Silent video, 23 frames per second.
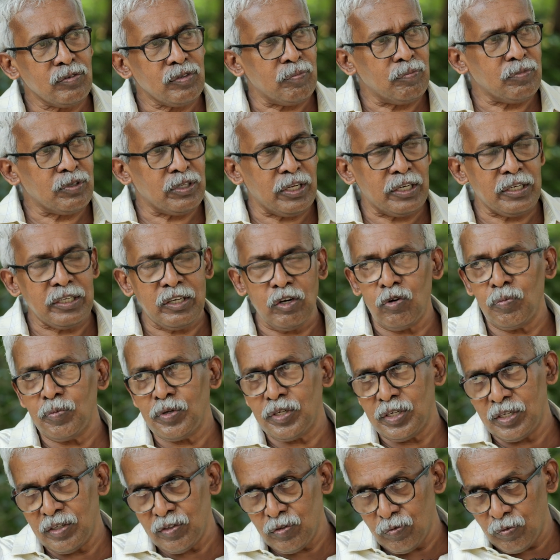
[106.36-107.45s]
some 10
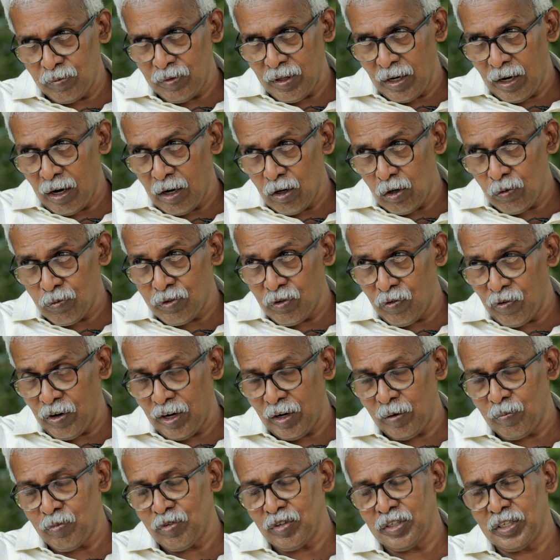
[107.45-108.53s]
kilometers from the heart of
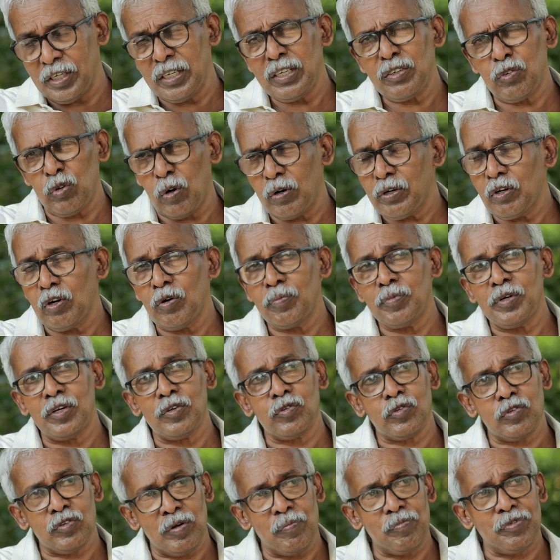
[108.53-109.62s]
Trivandrum city, 12
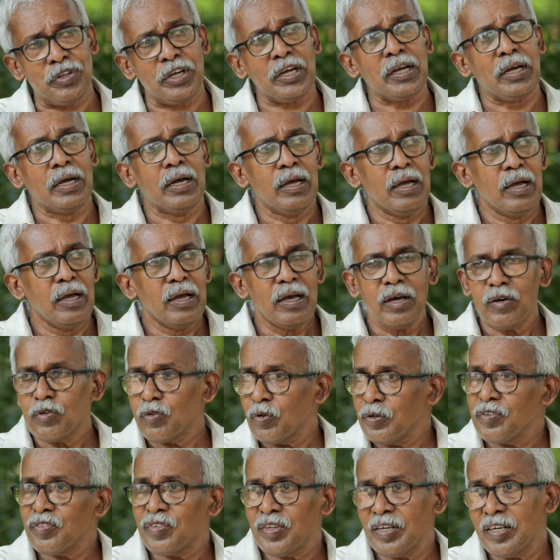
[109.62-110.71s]
kilometers or something. So
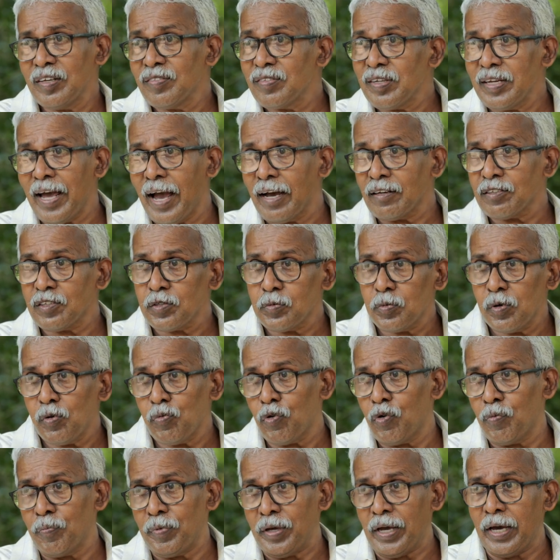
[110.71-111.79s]
it's easily accessible
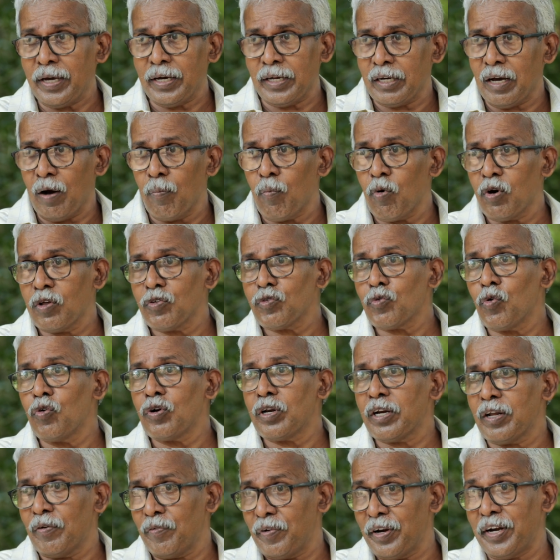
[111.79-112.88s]
for me. I can come on a
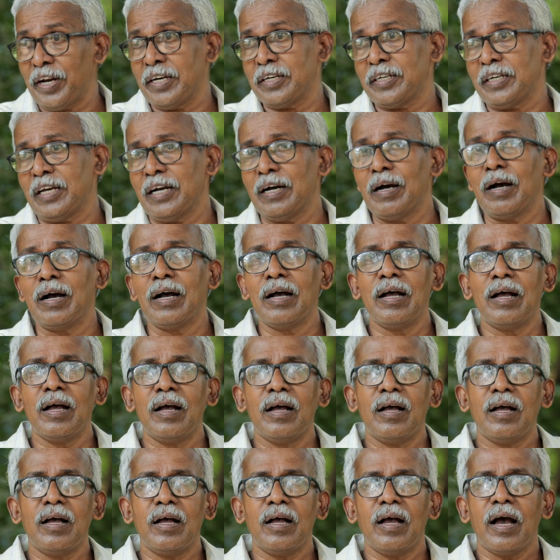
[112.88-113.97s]
scooter every day here
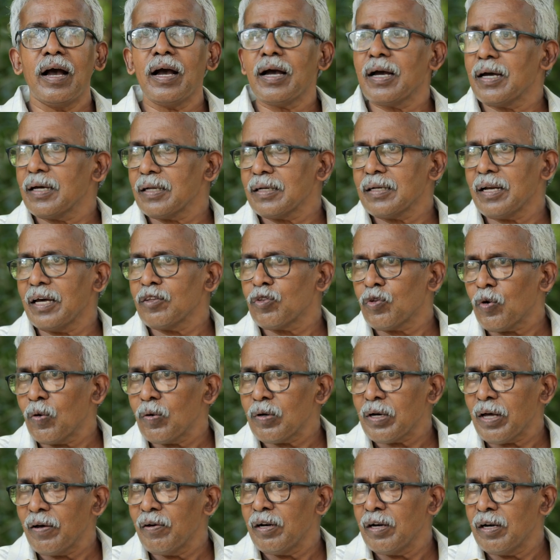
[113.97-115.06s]
and I
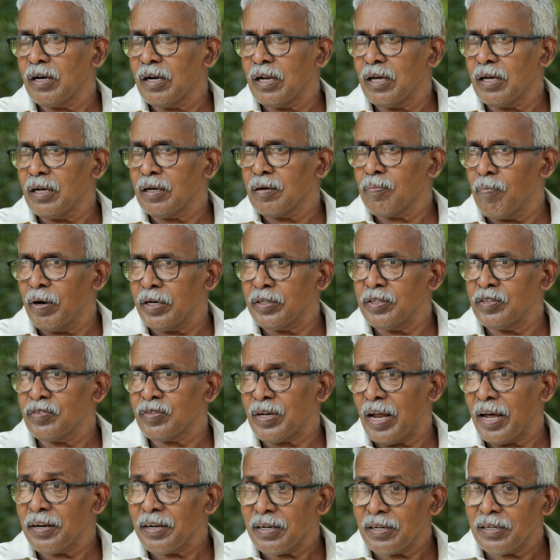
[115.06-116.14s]
thought I will uh, buy this
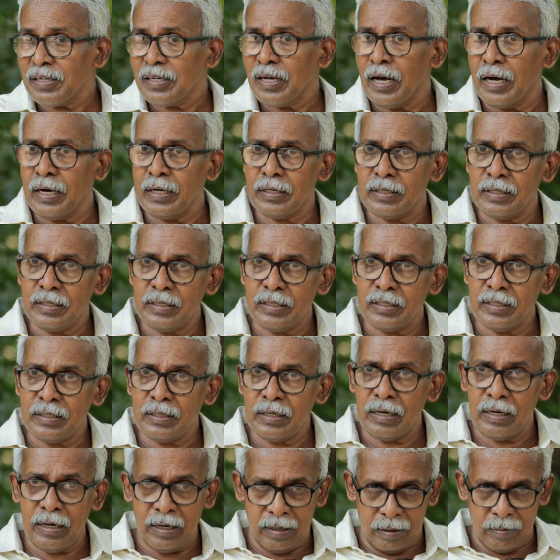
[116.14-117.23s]
land and uh,
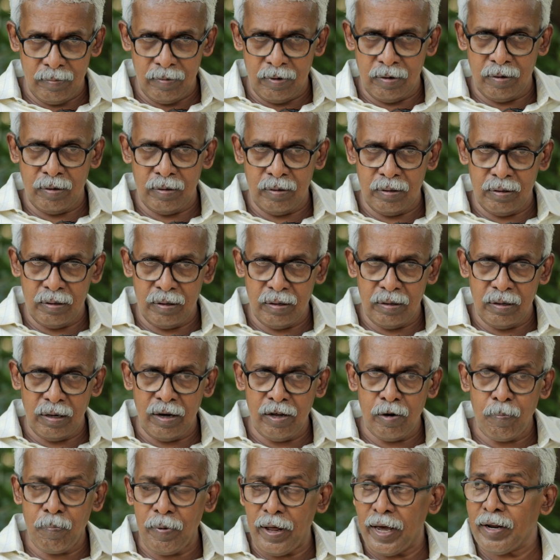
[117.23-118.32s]
uh, uh
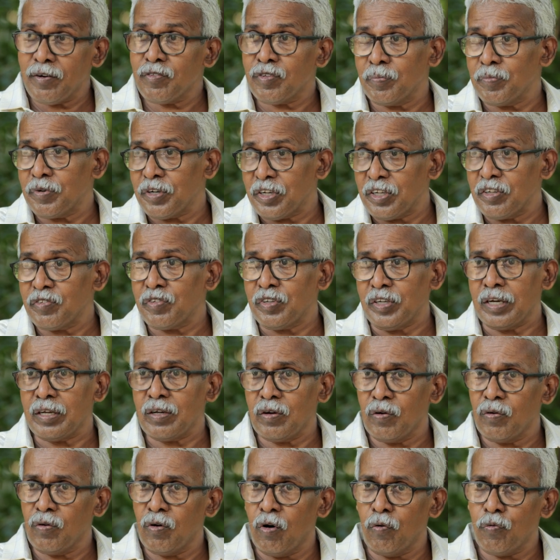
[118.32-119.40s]
I'll plant some trees here.
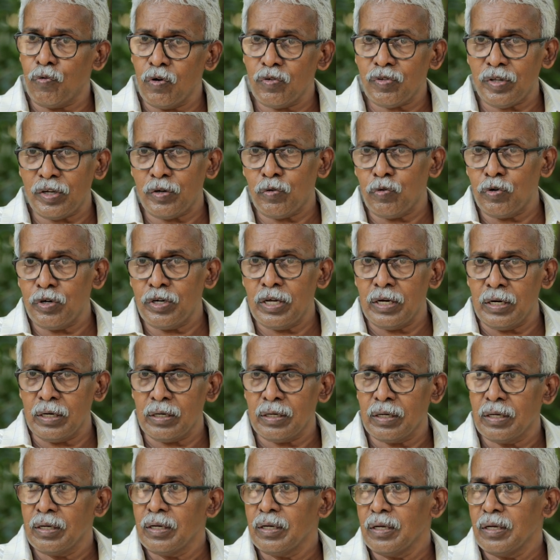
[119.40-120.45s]
Of course, I could, uh,